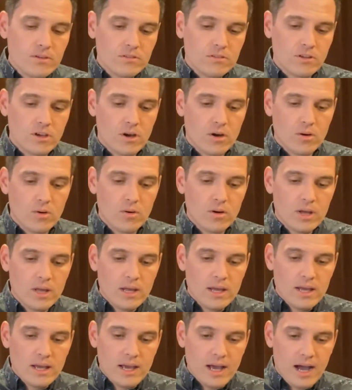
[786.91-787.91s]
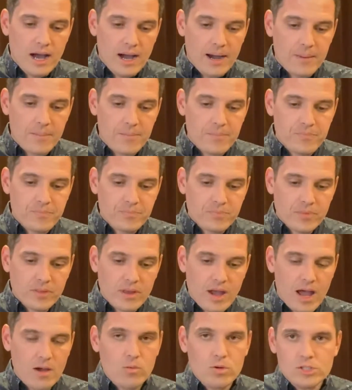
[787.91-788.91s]
So um,
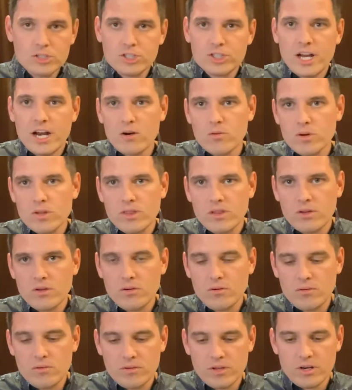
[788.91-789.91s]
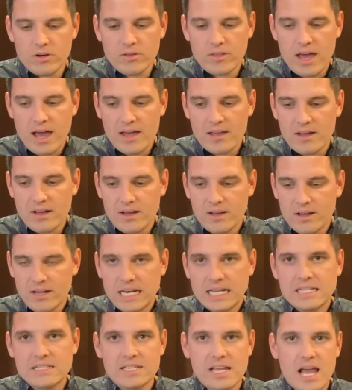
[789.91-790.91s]
I will share with you you know that uh,
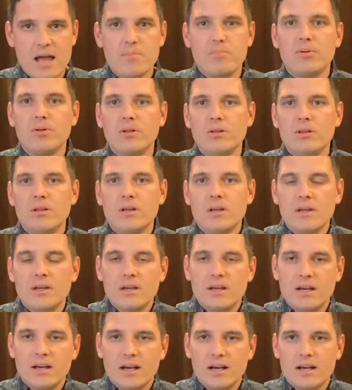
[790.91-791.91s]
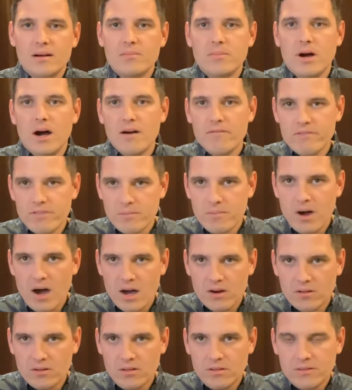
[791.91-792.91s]
an example. Um, of the
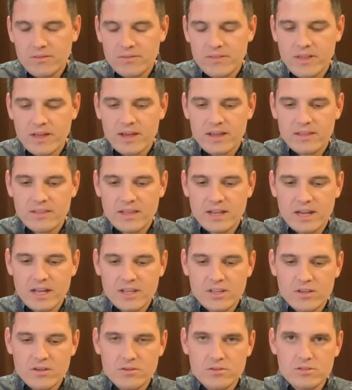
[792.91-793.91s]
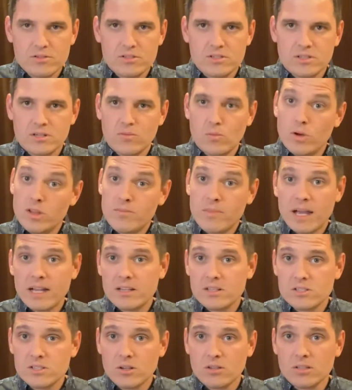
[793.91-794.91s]
model that, that I use uh, with my
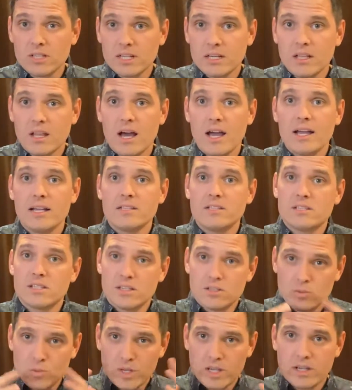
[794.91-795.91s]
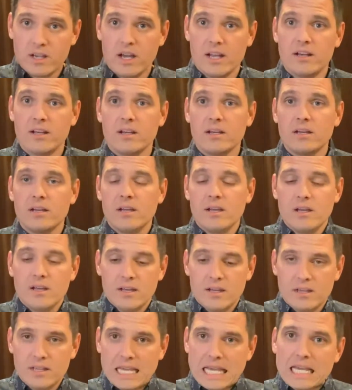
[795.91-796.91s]
consulting clients as we kind of
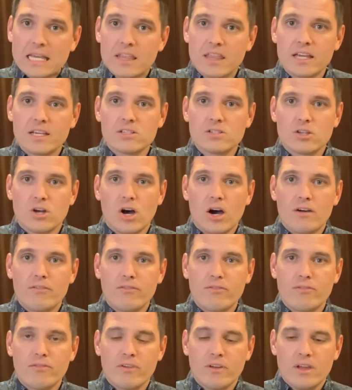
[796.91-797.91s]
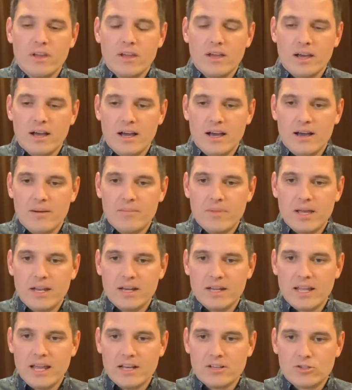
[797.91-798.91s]
kick things off. Um,
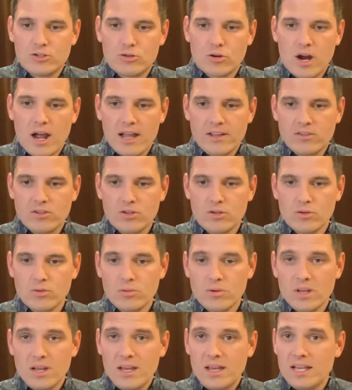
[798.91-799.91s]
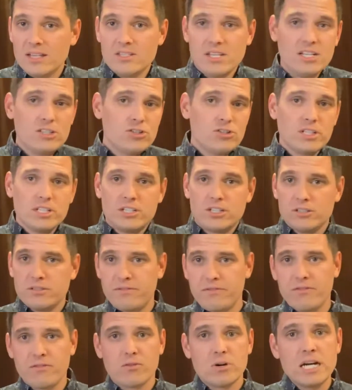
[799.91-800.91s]
and again, try to essentially
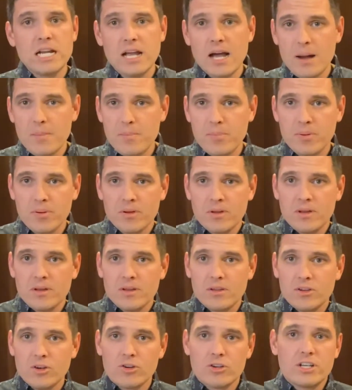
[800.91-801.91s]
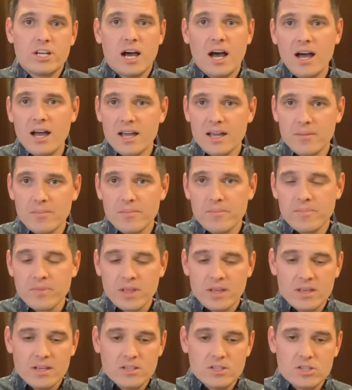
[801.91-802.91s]
just free up your time
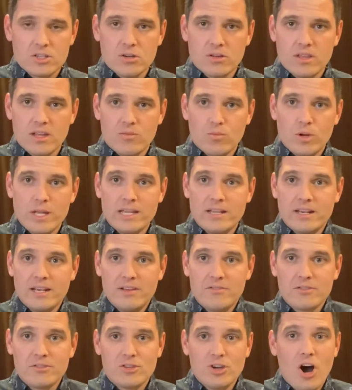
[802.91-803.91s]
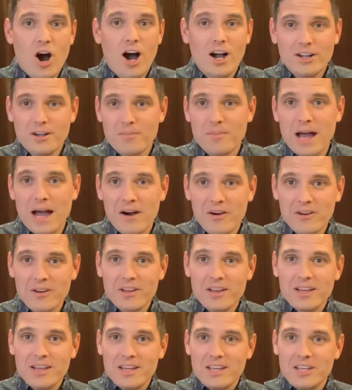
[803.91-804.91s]
so that we can even talk
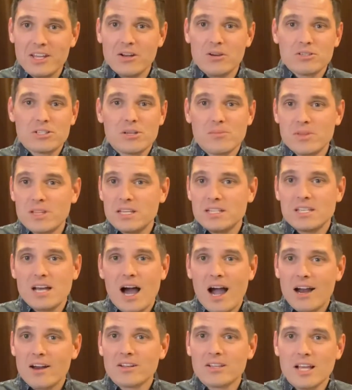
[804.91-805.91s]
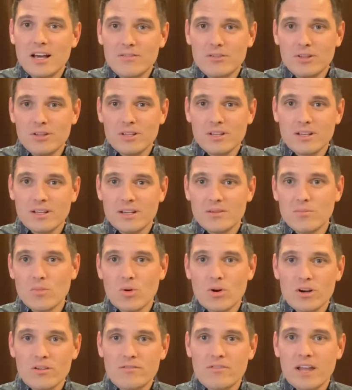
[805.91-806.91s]
about you know some of these higher level and, and
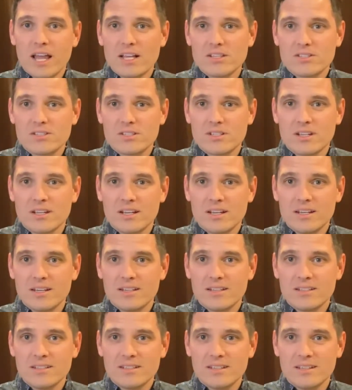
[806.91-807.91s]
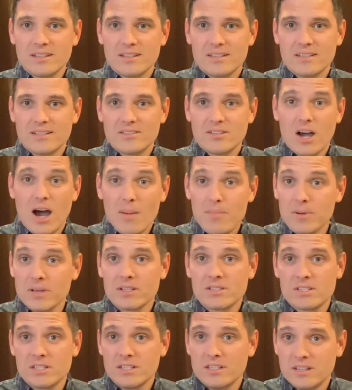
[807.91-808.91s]
more advanced uh, uh,
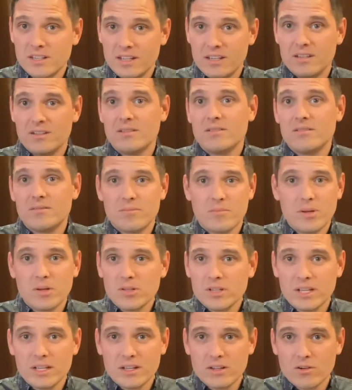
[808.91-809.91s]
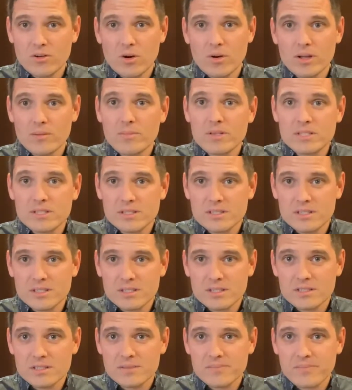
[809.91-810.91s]
topics in in building and growing
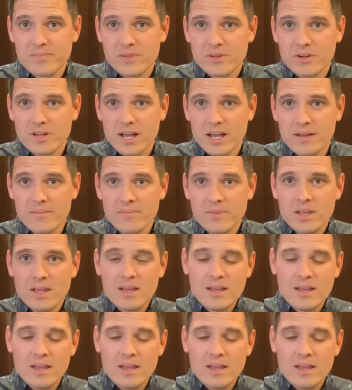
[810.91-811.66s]
businesses okay